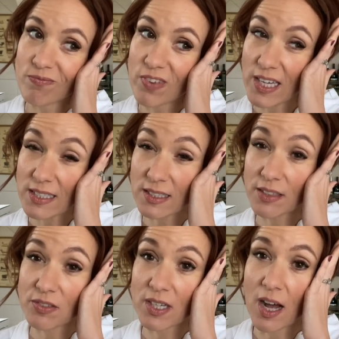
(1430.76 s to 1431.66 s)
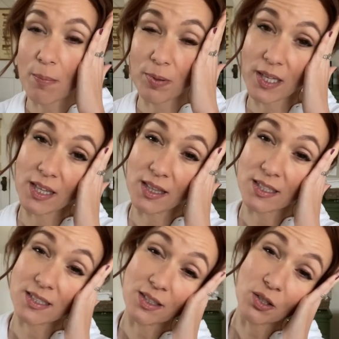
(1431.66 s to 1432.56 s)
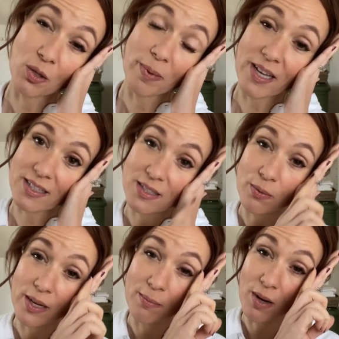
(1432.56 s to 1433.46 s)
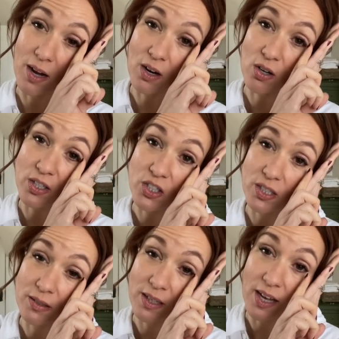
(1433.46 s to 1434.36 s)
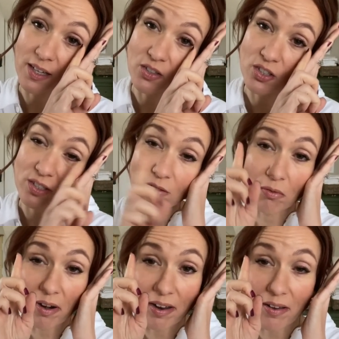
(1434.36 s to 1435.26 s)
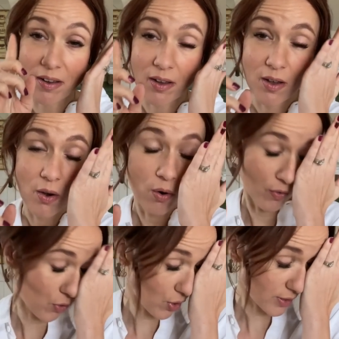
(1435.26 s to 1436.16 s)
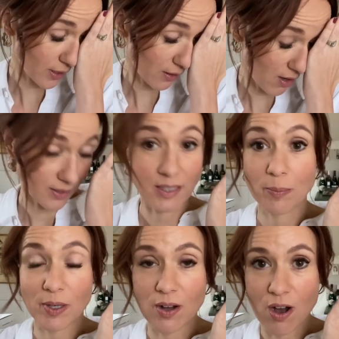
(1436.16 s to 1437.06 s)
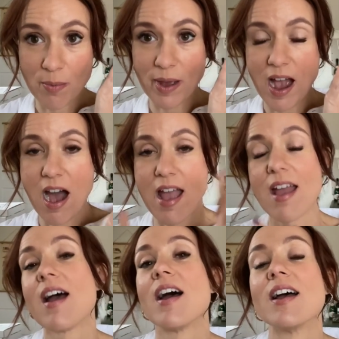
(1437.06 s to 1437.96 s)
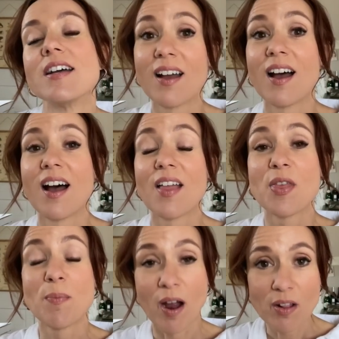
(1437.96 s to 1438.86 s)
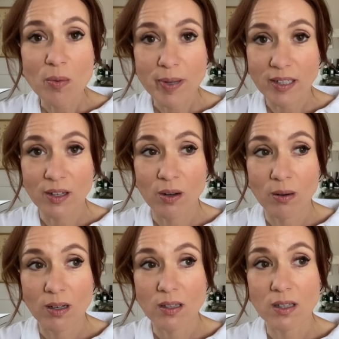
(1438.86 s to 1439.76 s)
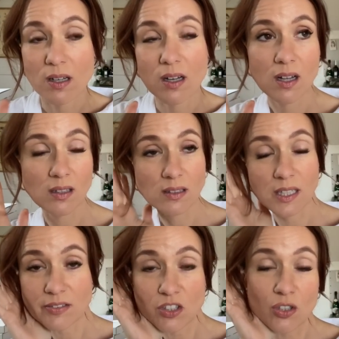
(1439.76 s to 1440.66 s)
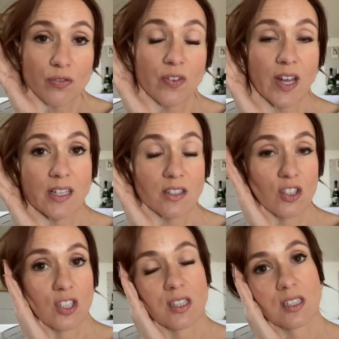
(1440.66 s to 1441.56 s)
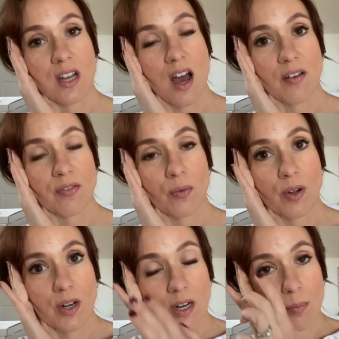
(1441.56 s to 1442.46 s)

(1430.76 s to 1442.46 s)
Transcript: face lifted up like this a little bit so I'm not crushing the edges, right? Or of course like not sleeping on my eye. The Marlow pillow lifts your face just enough where it